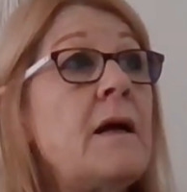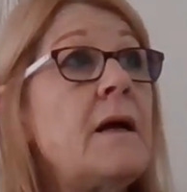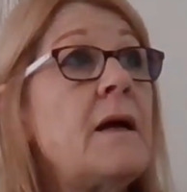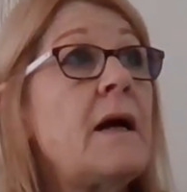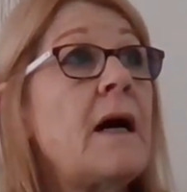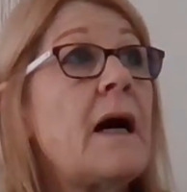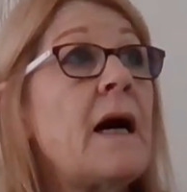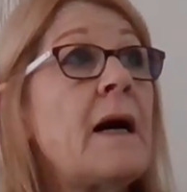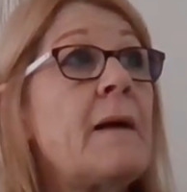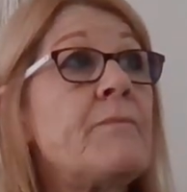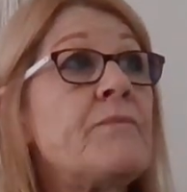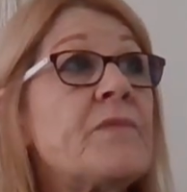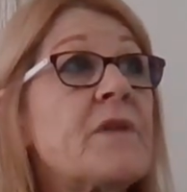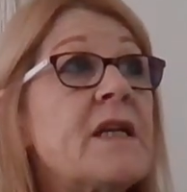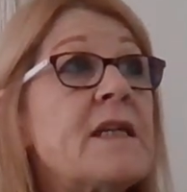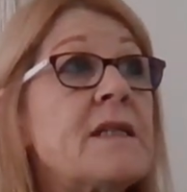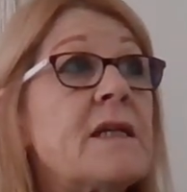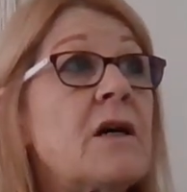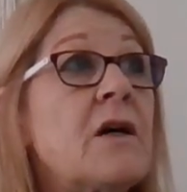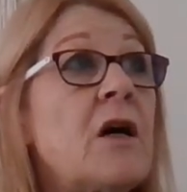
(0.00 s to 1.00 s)
I'm
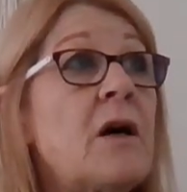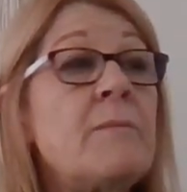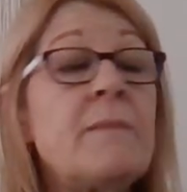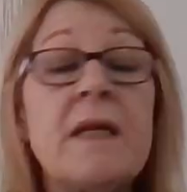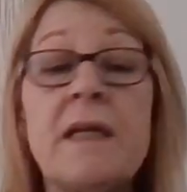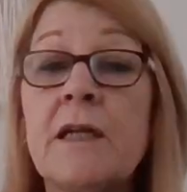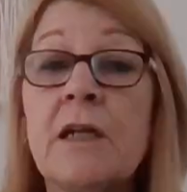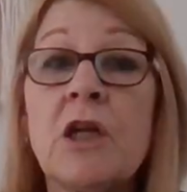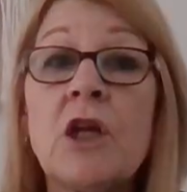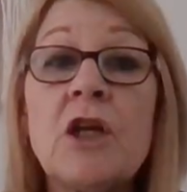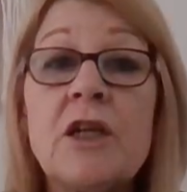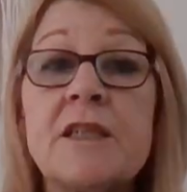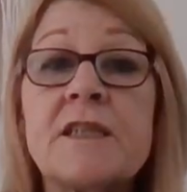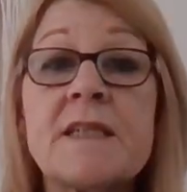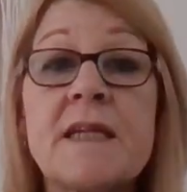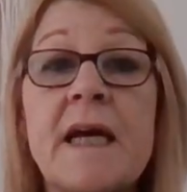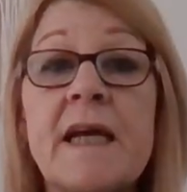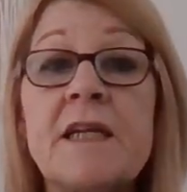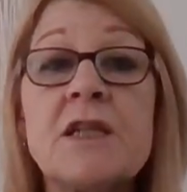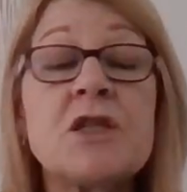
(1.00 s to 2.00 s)
in a lot of
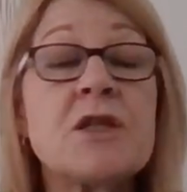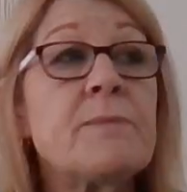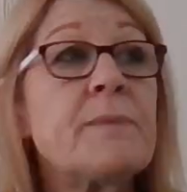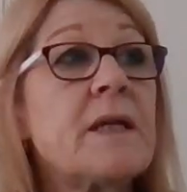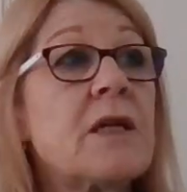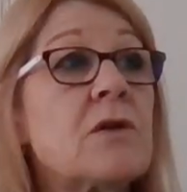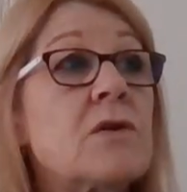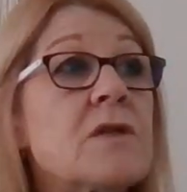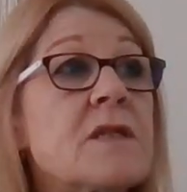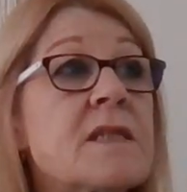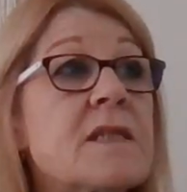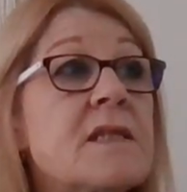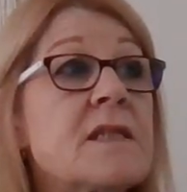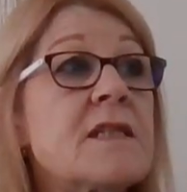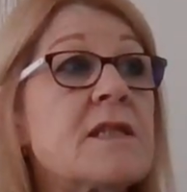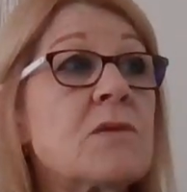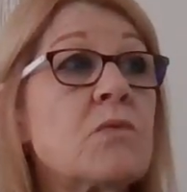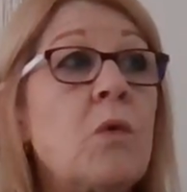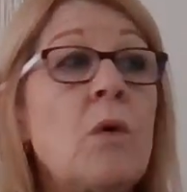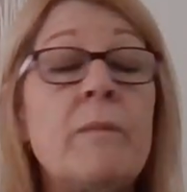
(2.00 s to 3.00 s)
danger, because
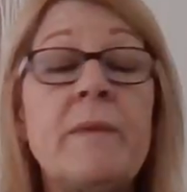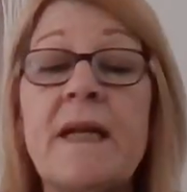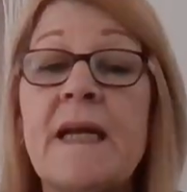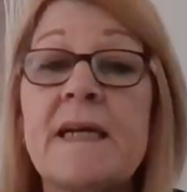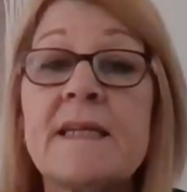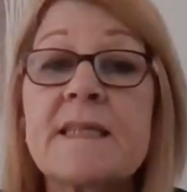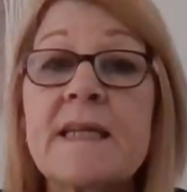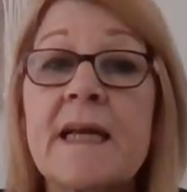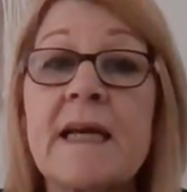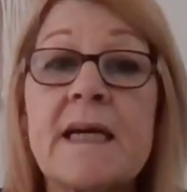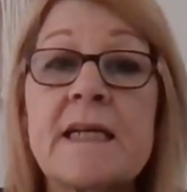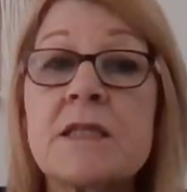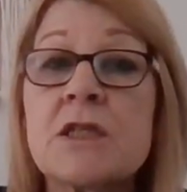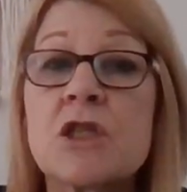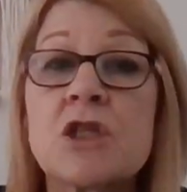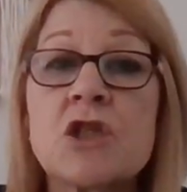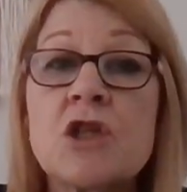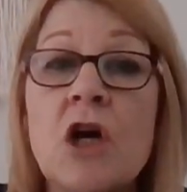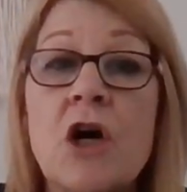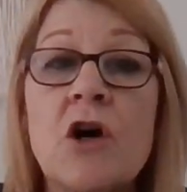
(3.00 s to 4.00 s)
this woman has a
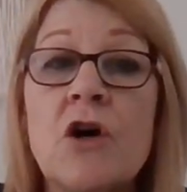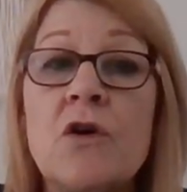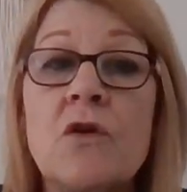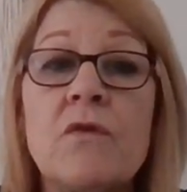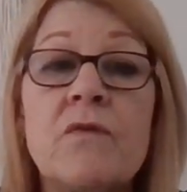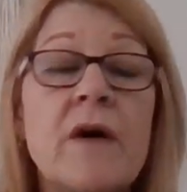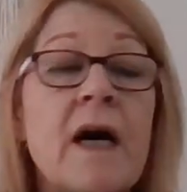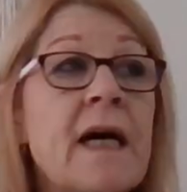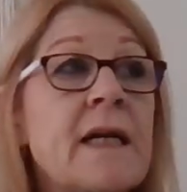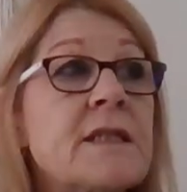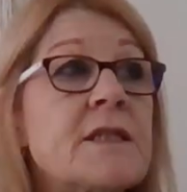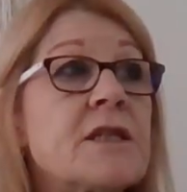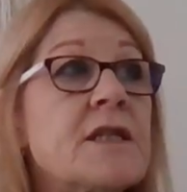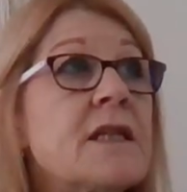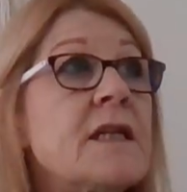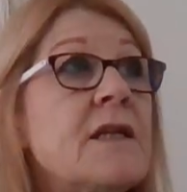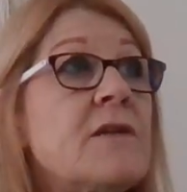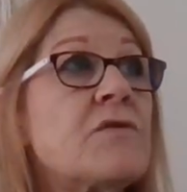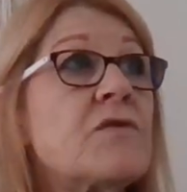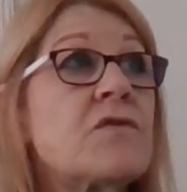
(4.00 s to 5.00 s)
gas stove
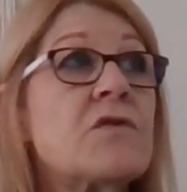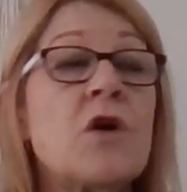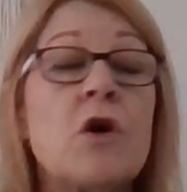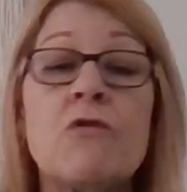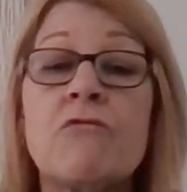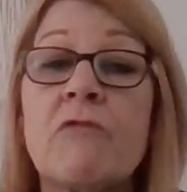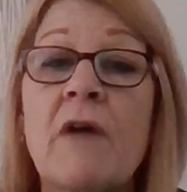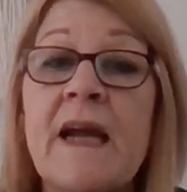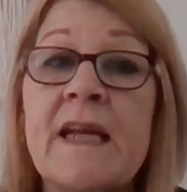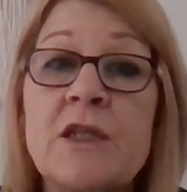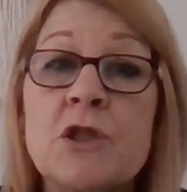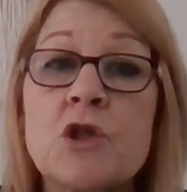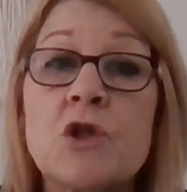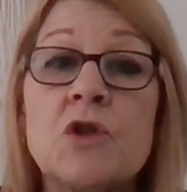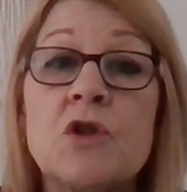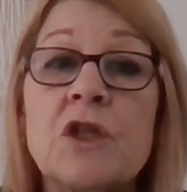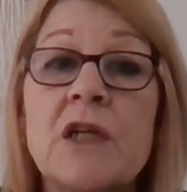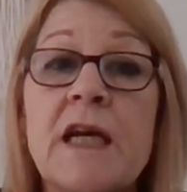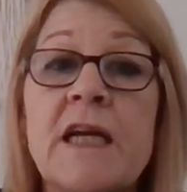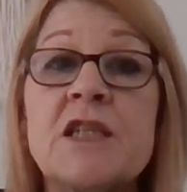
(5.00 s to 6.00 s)
underneath her range
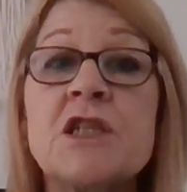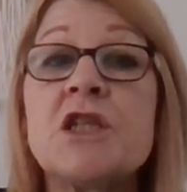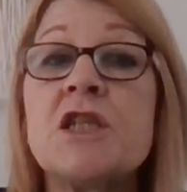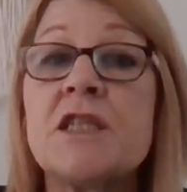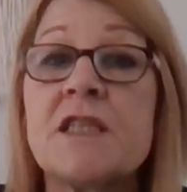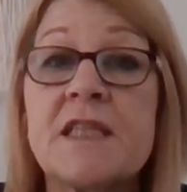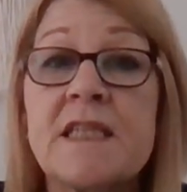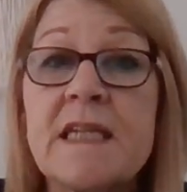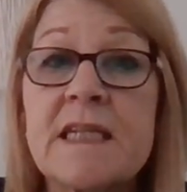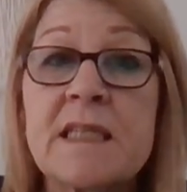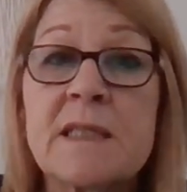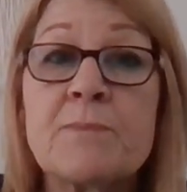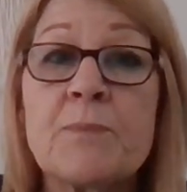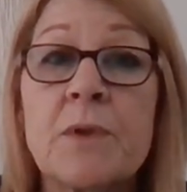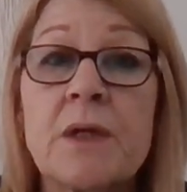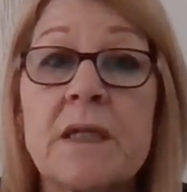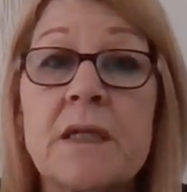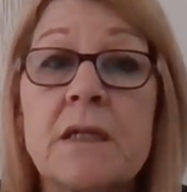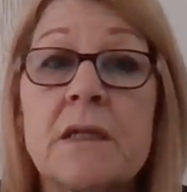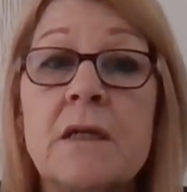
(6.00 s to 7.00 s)
hood, and she's
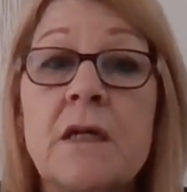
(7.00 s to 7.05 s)
desperate.